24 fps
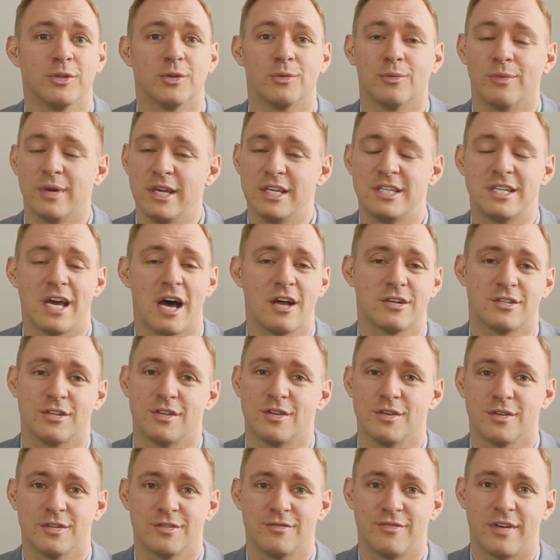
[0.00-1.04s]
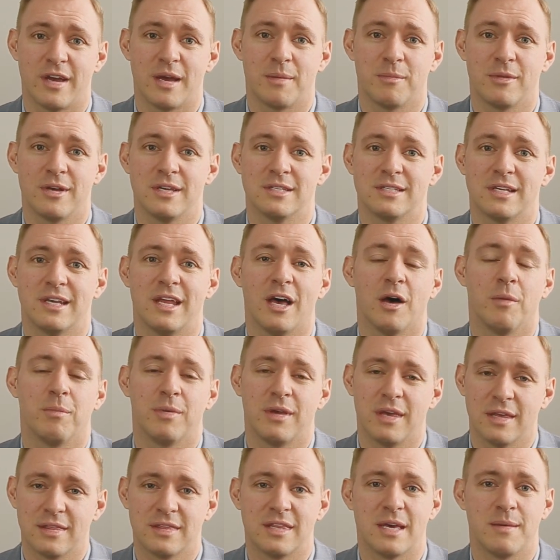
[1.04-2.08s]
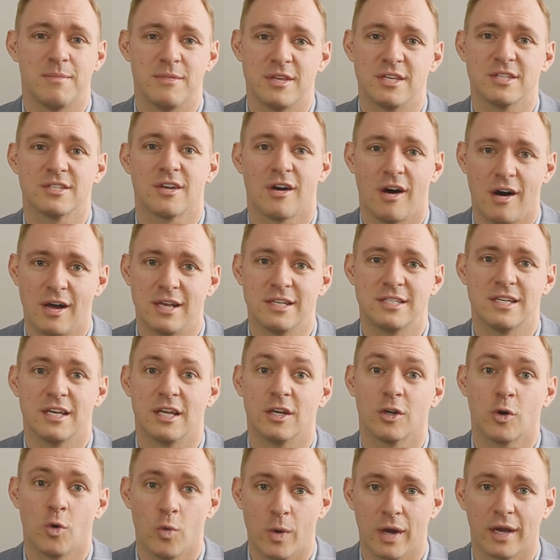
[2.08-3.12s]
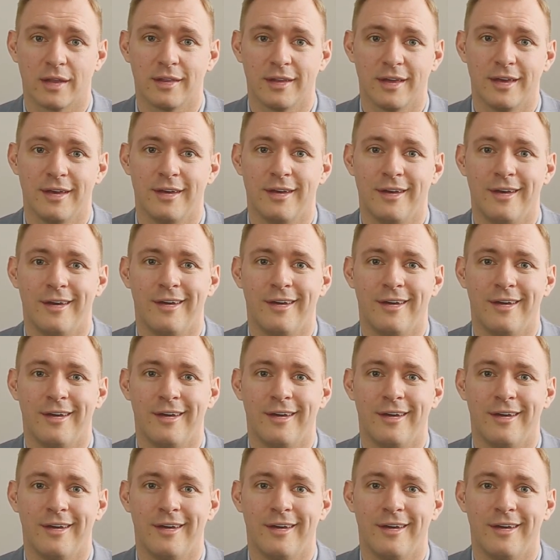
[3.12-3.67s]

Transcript: to reach out to those families and help get them this content quickly.